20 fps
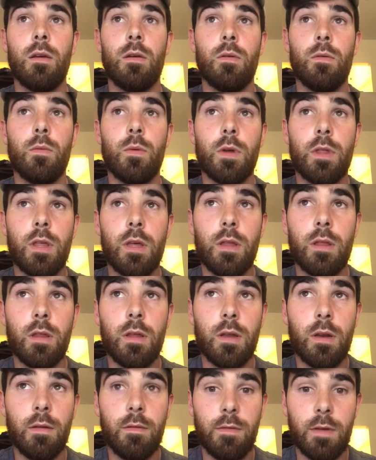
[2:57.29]
within the
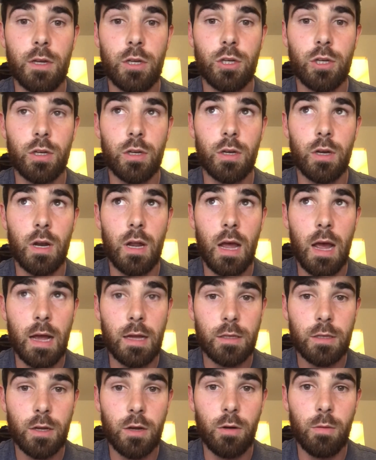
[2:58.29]
division
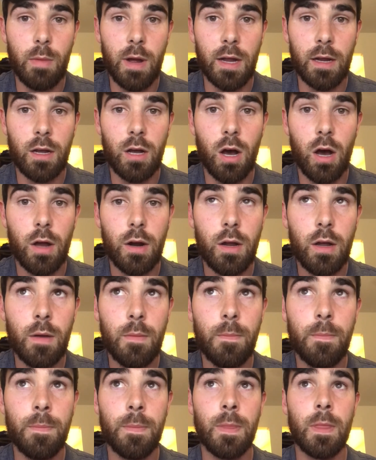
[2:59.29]
Ascomycota,
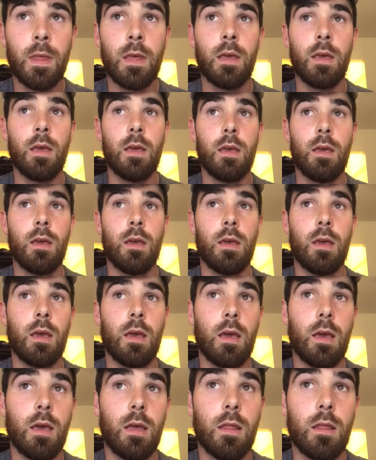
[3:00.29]
and